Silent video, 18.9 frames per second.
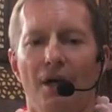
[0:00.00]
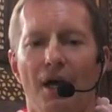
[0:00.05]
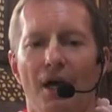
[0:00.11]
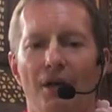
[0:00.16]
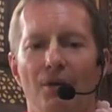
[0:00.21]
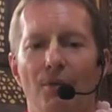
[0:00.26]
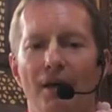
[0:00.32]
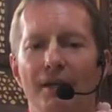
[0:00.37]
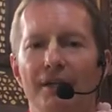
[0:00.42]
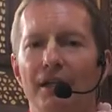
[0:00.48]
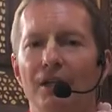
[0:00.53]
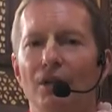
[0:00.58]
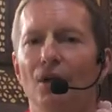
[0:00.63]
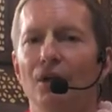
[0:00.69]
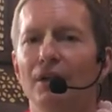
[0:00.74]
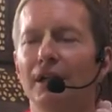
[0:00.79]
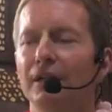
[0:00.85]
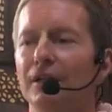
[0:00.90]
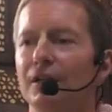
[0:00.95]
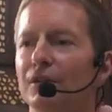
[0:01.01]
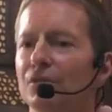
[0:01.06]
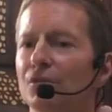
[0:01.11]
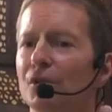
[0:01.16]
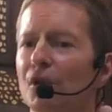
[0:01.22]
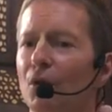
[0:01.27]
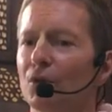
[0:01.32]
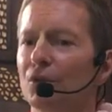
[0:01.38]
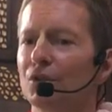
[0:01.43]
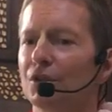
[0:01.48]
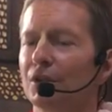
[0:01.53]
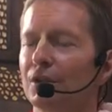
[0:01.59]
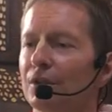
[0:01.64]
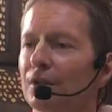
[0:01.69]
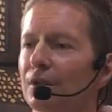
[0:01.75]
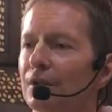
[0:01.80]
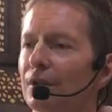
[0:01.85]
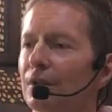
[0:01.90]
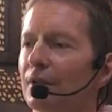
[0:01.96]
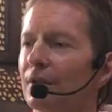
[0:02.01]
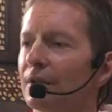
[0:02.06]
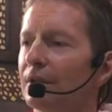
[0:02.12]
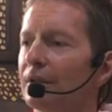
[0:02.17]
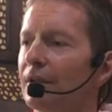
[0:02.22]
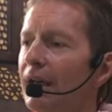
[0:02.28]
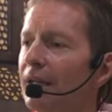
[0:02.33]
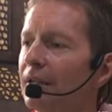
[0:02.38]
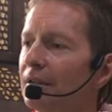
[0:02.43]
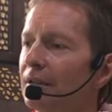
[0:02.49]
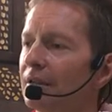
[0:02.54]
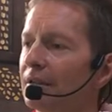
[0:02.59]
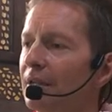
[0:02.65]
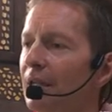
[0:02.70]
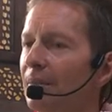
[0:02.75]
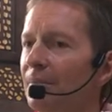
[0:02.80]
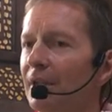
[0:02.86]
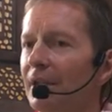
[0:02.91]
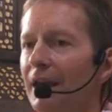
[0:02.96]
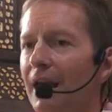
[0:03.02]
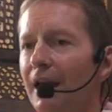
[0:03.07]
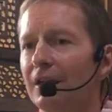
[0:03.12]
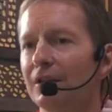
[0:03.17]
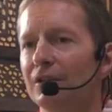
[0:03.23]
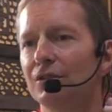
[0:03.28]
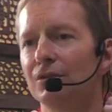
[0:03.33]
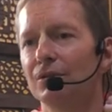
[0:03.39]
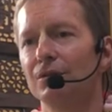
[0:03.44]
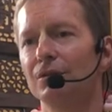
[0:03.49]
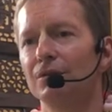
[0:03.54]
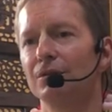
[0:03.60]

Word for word: And when they got into the ocean, then they began to